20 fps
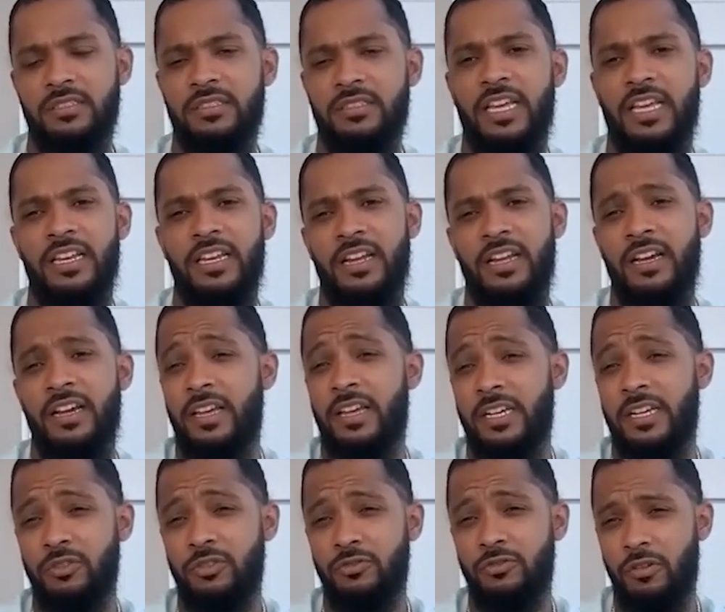stay
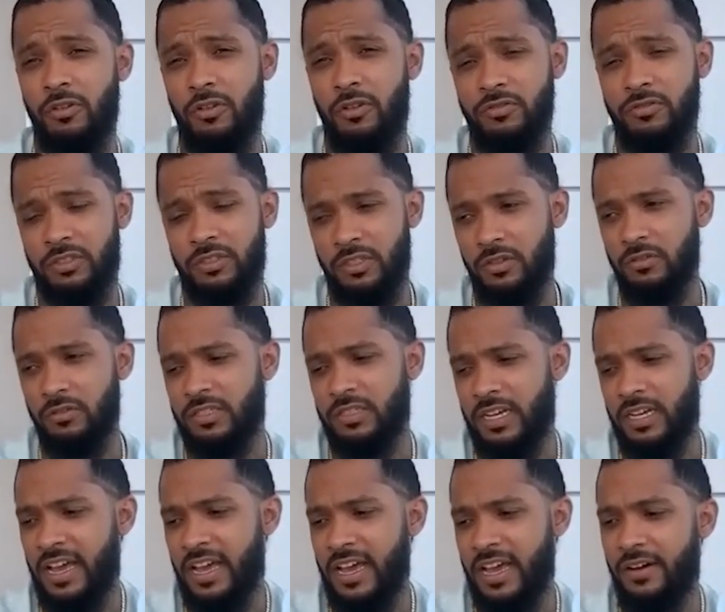together as you grow. So
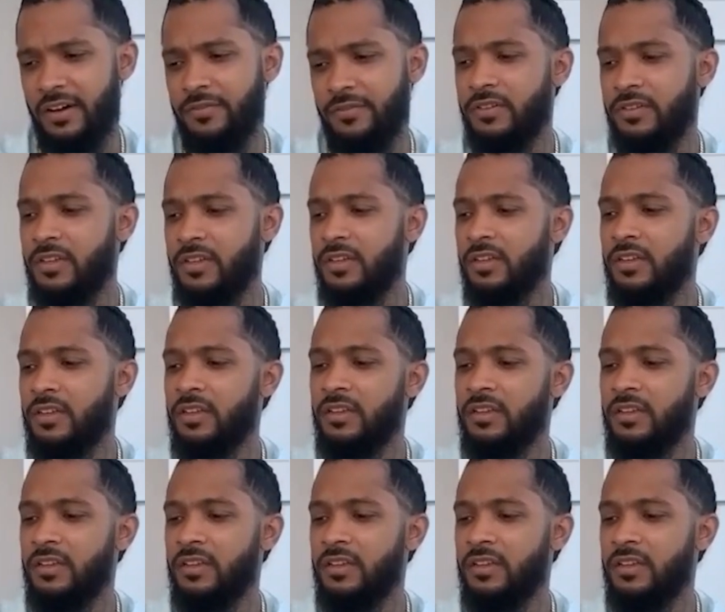to have